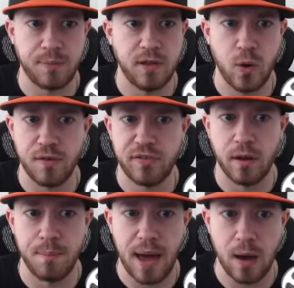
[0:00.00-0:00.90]
They do have
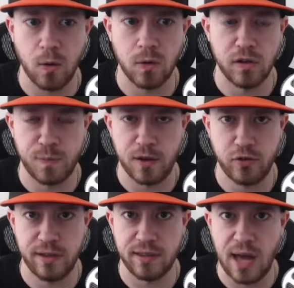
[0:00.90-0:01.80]
some power,
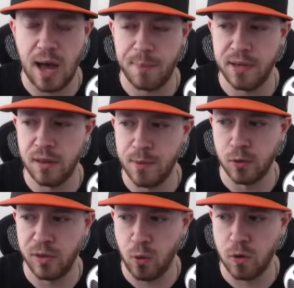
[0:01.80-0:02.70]
especially at the top and in the
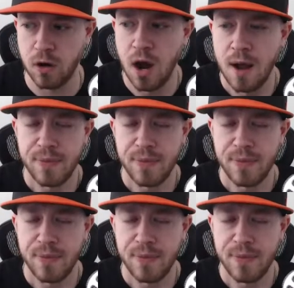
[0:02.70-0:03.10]
middle of the order.